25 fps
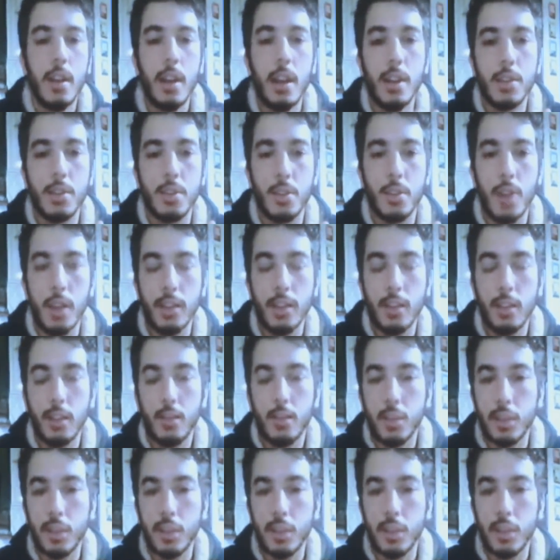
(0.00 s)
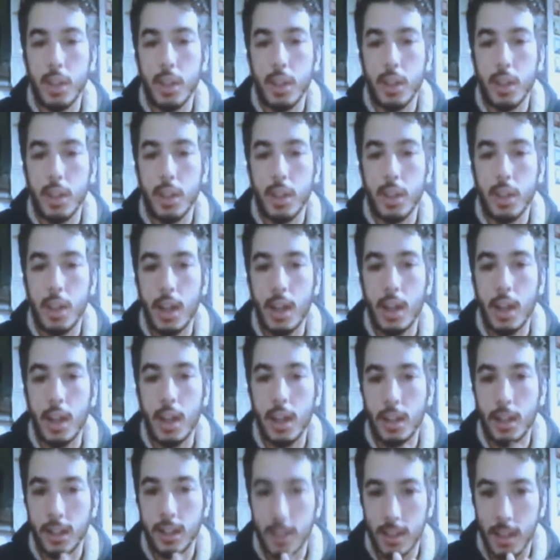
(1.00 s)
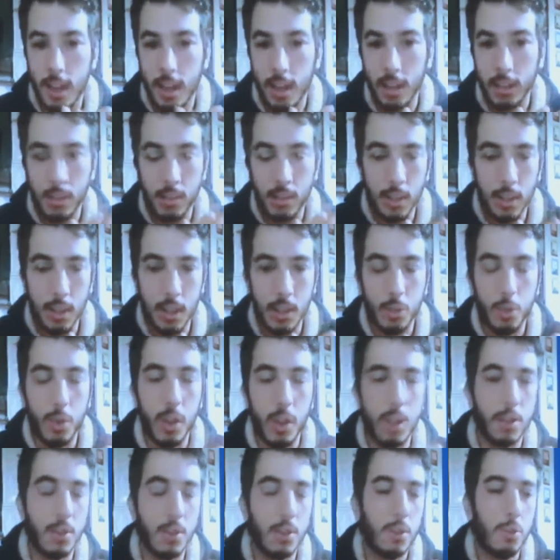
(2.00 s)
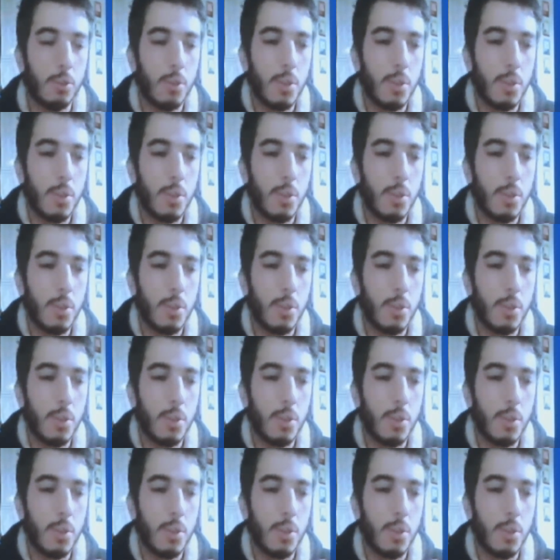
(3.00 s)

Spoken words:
and so hundreds of Italians died on that way.